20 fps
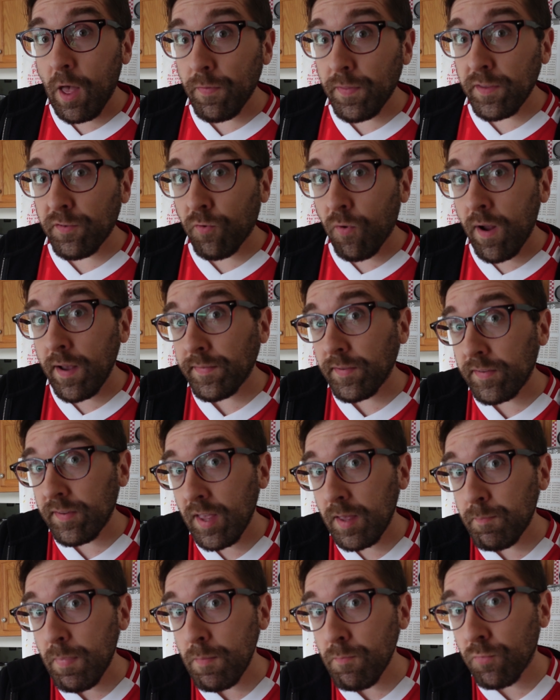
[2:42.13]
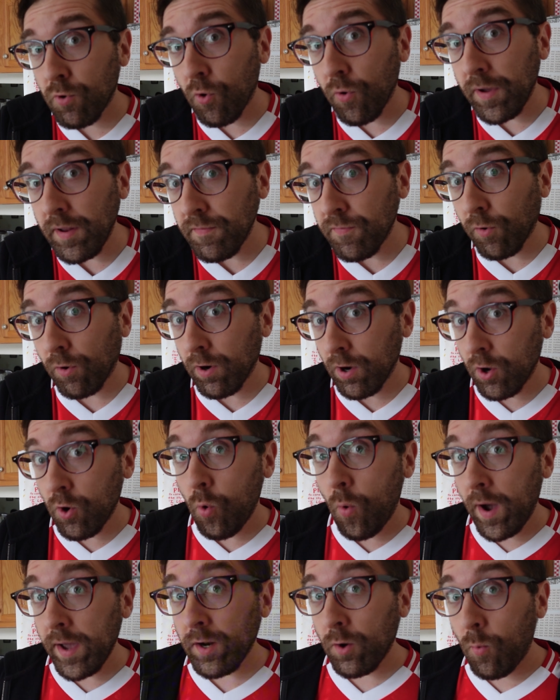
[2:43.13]
this crisis had been brewing for
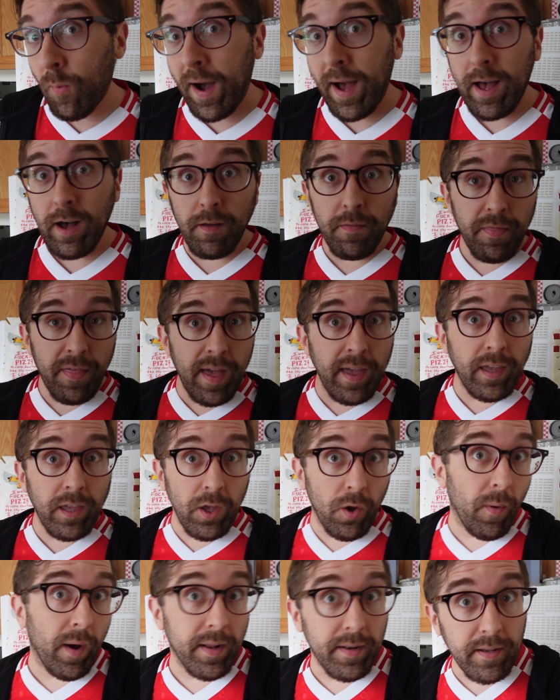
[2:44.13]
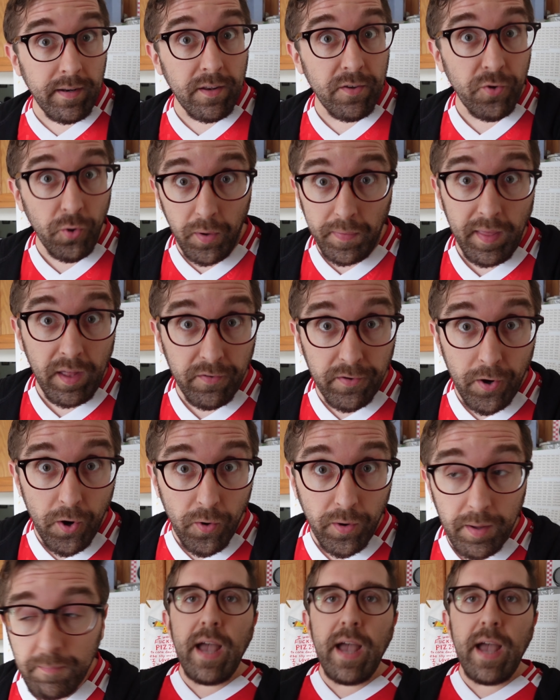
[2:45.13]
quite a while. Thank you, I did enjoy that joke.